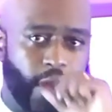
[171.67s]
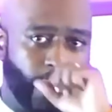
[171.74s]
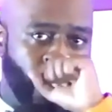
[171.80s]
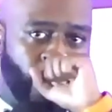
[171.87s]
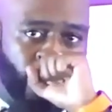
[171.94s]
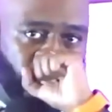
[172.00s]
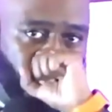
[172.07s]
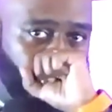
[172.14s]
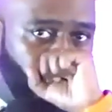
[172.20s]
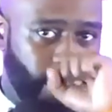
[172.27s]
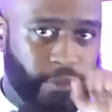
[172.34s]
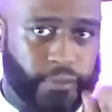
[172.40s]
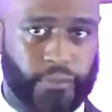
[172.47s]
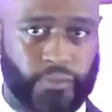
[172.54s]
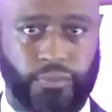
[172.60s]
they put it up
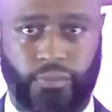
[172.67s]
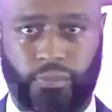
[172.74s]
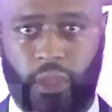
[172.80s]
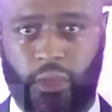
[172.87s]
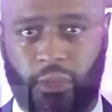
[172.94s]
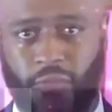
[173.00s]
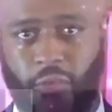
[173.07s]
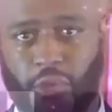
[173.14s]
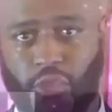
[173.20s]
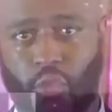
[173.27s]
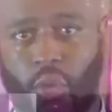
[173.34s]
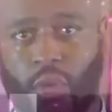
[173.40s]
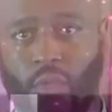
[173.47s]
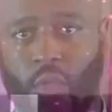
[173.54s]
on the screen. The